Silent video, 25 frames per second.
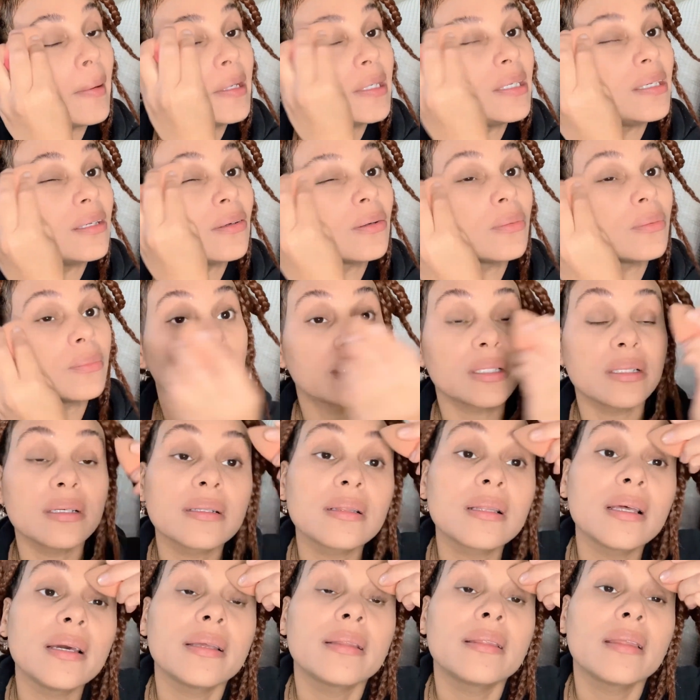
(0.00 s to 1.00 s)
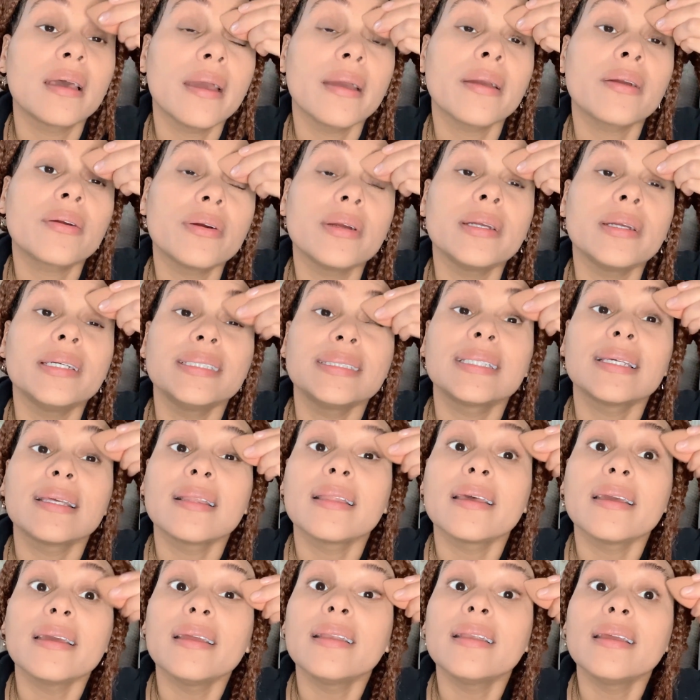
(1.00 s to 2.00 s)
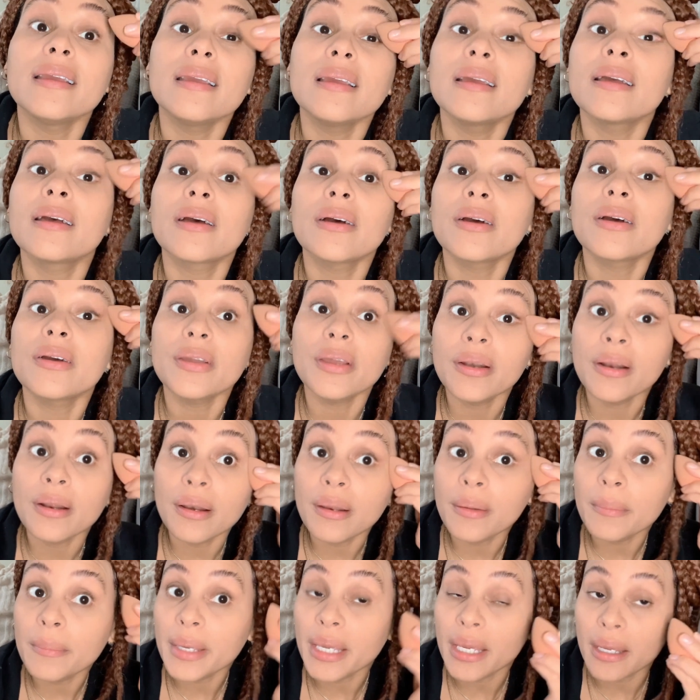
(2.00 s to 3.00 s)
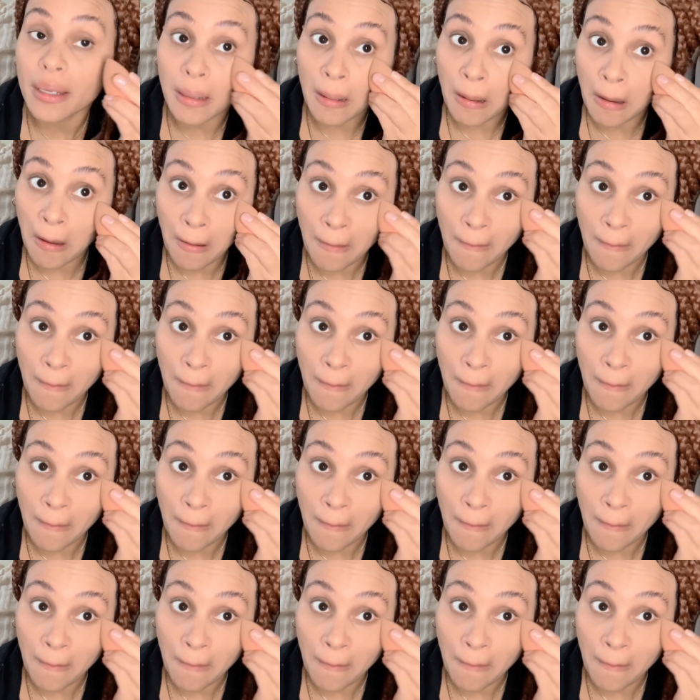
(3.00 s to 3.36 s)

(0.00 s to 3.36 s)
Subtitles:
You don't want to look like that crazy lady, you know what I mean?